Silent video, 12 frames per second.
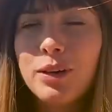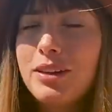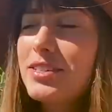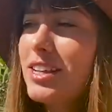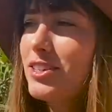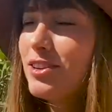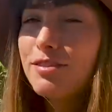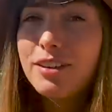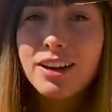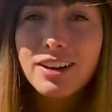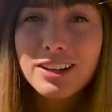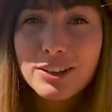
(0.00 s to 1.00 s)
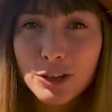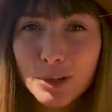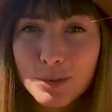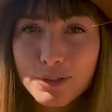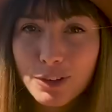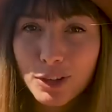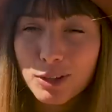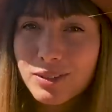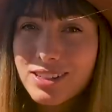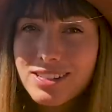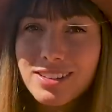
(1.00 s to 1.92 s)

We have such a varied group of followers,